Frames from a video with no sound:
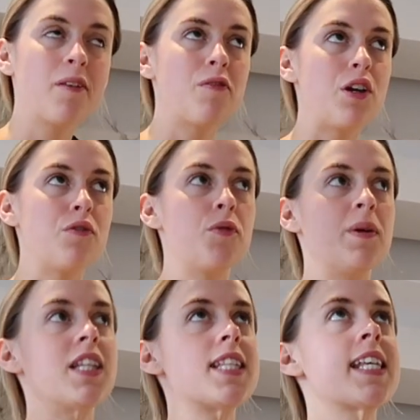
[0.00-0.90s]
final few
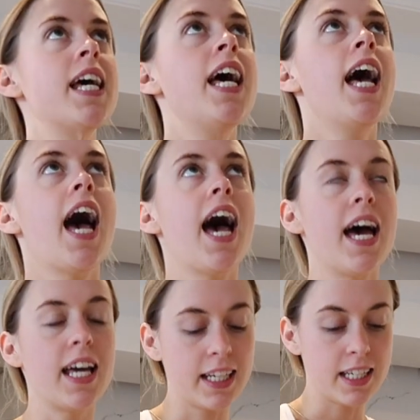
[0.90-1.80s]
bits,
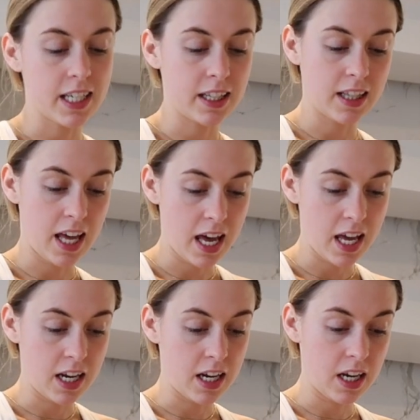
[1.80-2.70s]
and
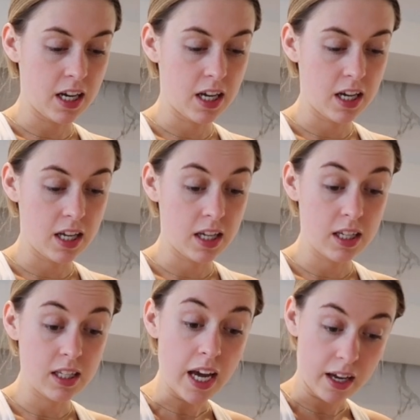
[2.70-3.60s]
then
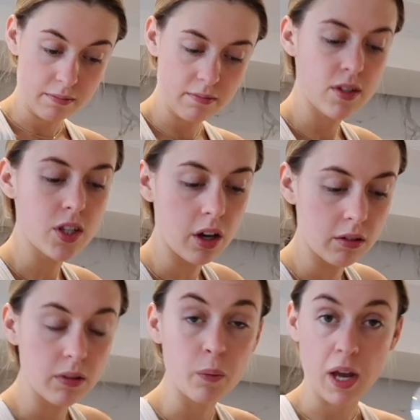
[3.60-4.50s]
yeah, so
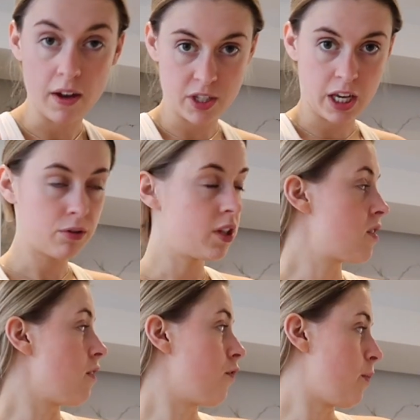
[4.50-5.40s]
we have to get all
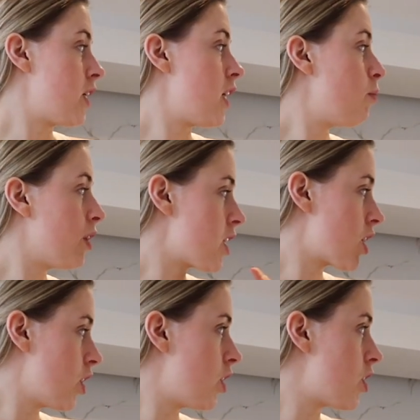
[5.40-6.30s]
this done for Monday, but that's
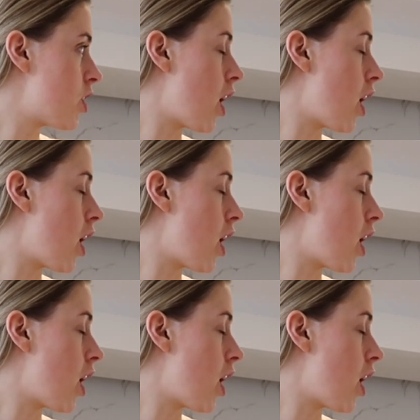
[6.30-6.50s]
good